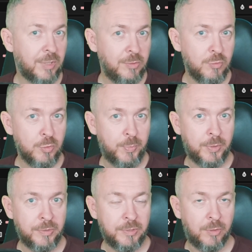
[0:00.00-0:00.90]
try to
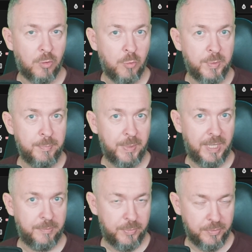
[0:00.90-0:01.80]
support the Open
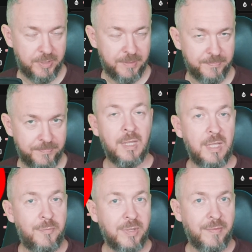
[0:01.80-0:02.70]
Plantbook.
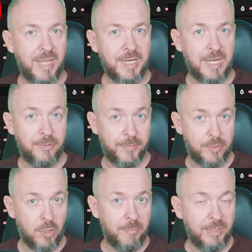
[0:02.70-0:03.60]
If you have any kind of a
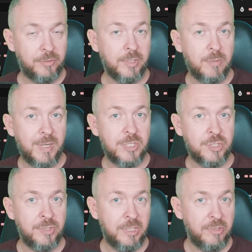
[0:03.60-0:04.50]
comment or a
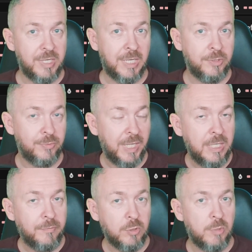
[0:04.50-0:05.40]
question in regard to
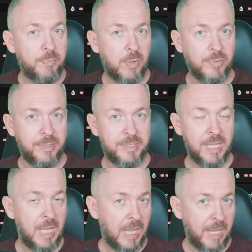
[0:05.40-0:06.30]
any of the components
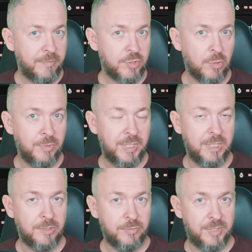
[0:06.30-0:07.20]
I've shown
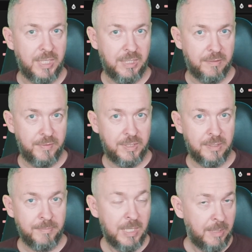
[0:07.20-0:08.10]
here today in the
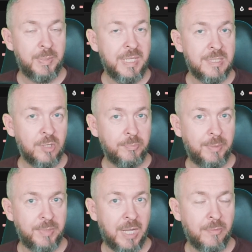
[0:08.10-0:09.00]
video, please drop
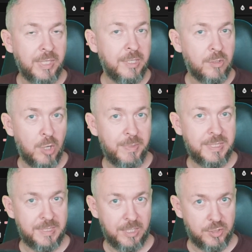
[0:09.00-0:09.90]
them down in the
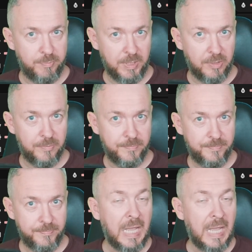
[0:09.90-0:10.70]
comment section below.